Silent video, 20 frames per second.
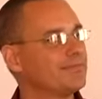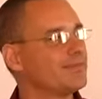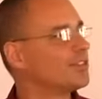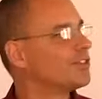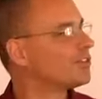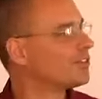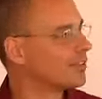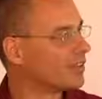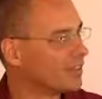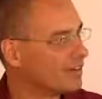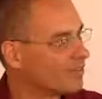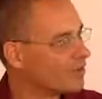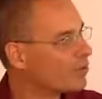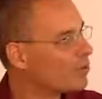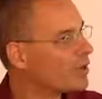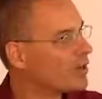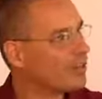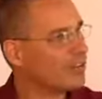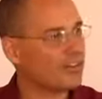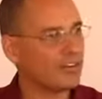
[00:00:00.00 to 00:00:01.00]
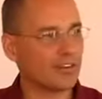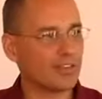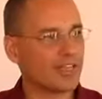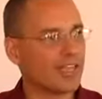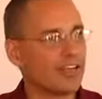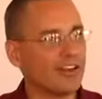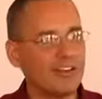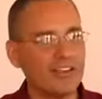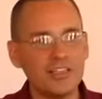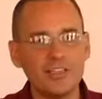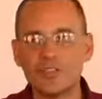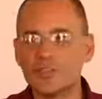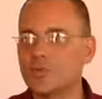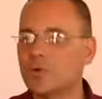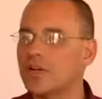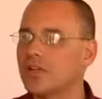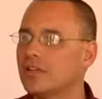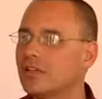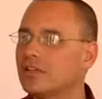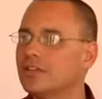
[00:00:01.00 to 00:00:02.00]
Your liver will, your kidneys
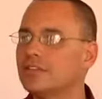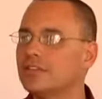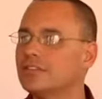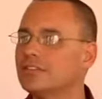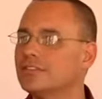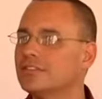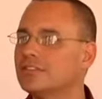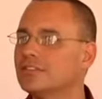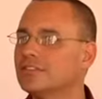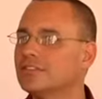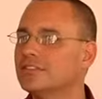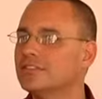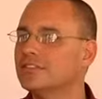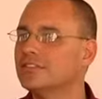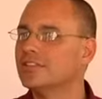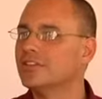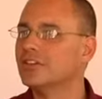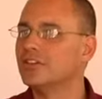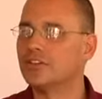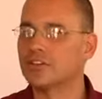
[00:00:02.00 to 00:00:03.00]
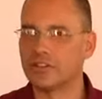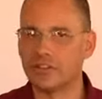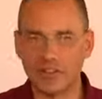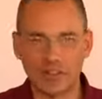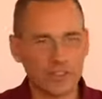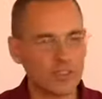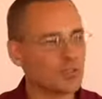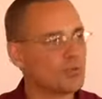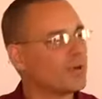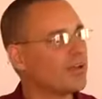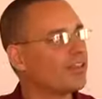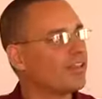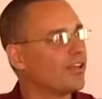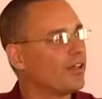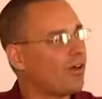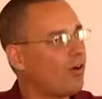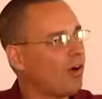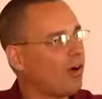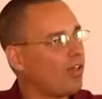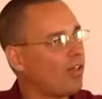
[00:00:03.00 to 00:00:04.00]
will, your lungs will, they'll
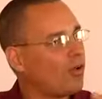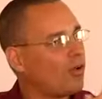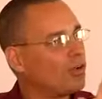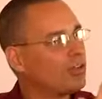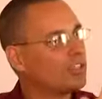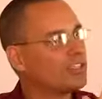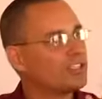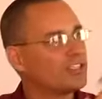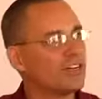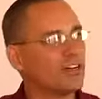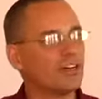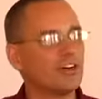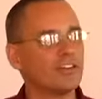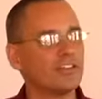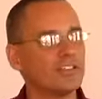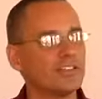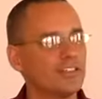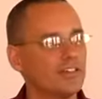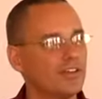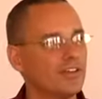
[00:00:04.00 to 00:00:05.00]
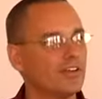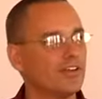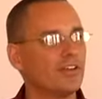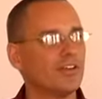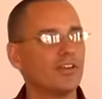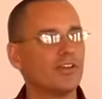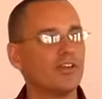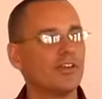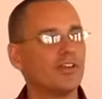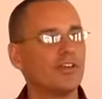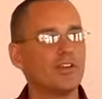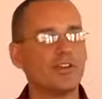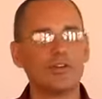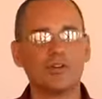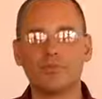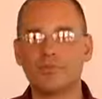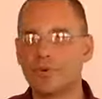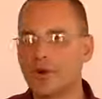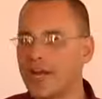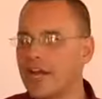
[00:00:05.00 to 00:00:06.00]
all hold the charge. Your
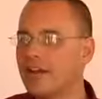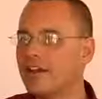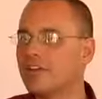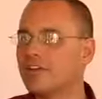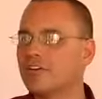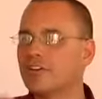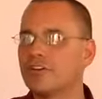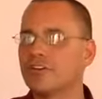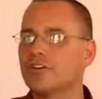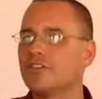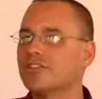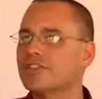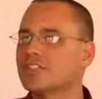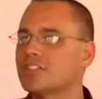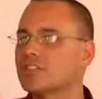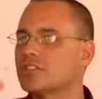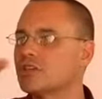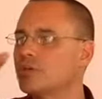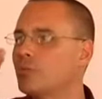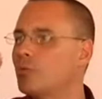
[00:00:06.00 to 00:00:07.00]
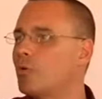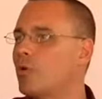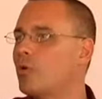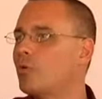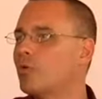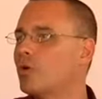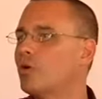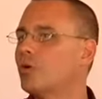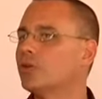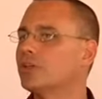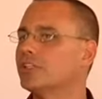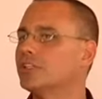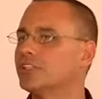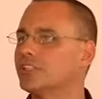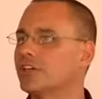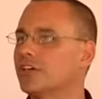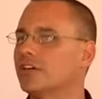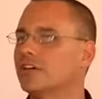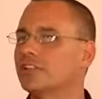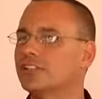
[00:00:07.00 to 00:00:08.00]
brain and your nervous system won't hold the
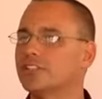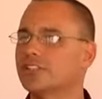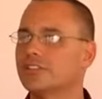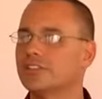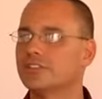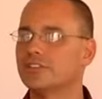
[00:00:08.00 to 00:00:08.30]
charge.